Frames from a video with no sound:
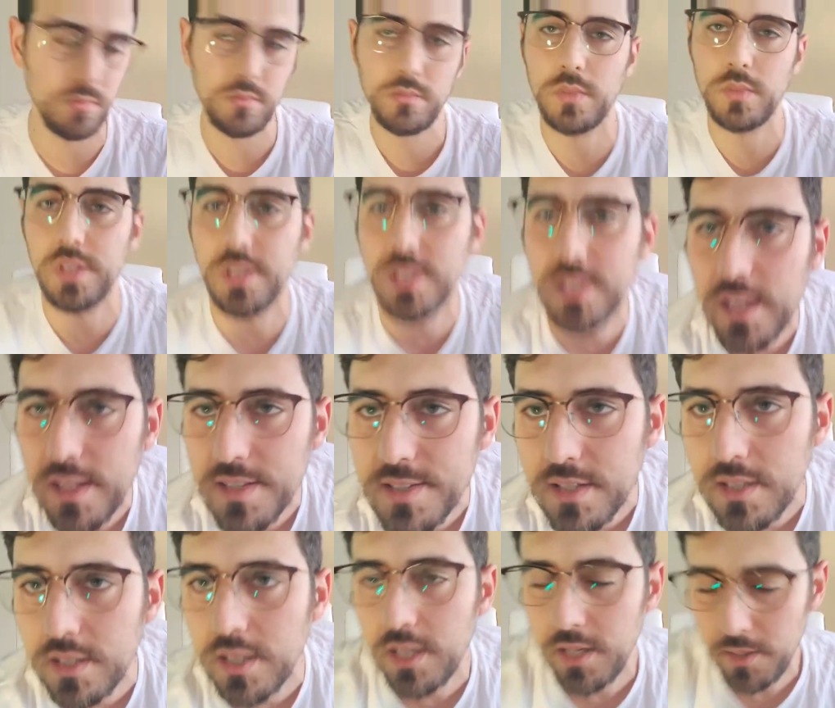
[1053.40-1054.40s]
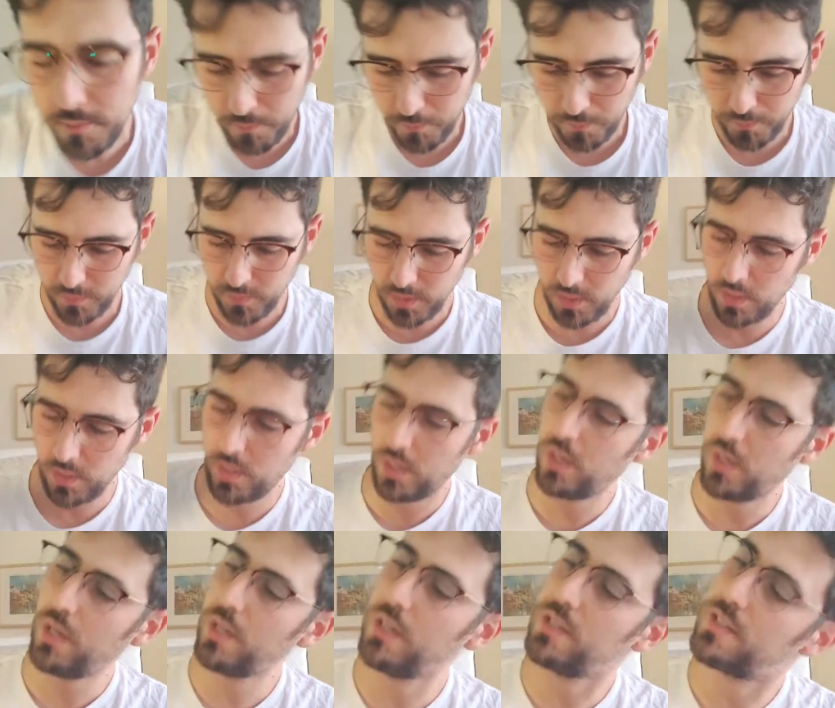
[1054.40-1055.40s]
this LCD.
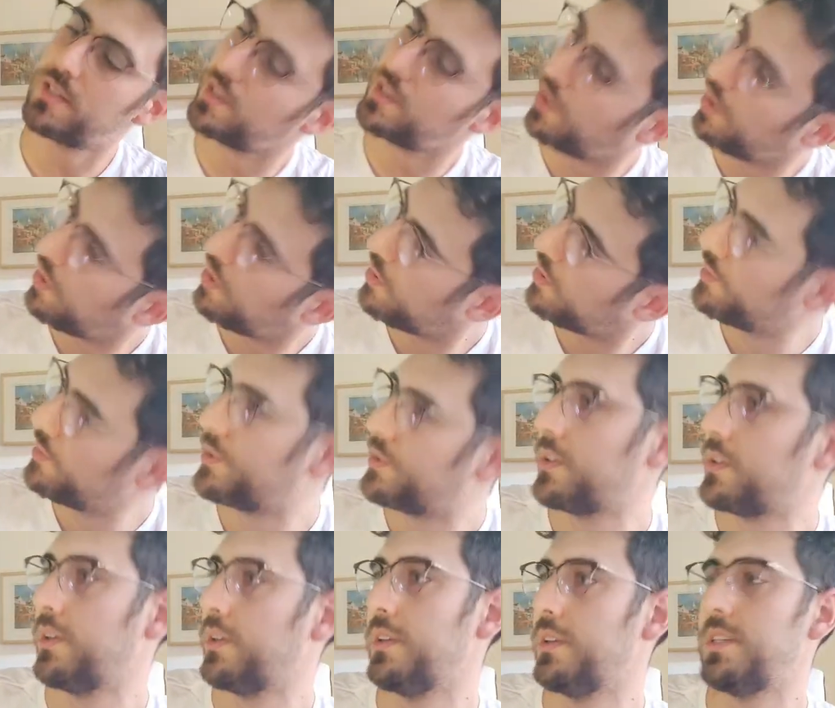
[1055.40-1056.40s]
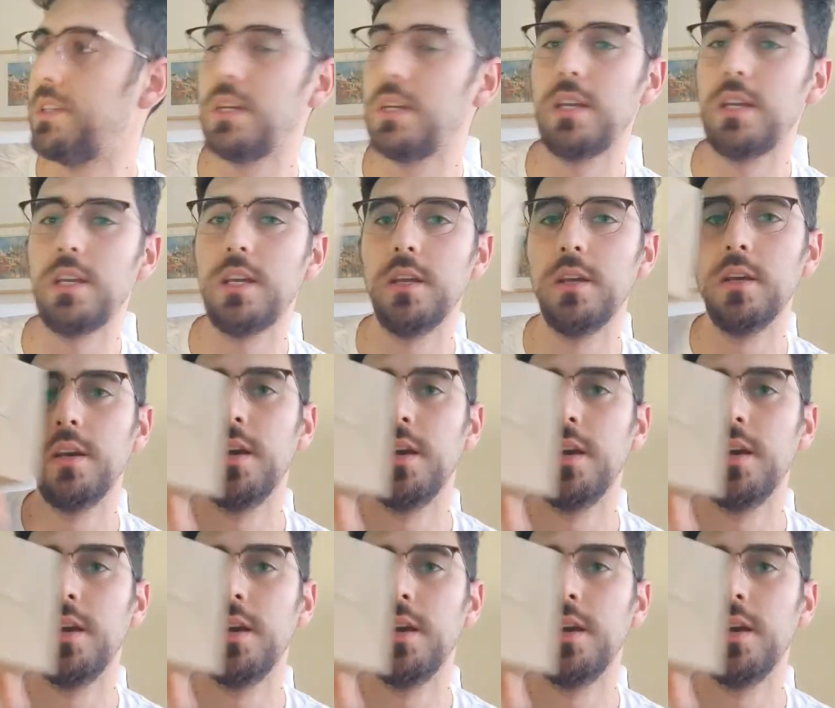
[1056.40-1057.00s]
It's called the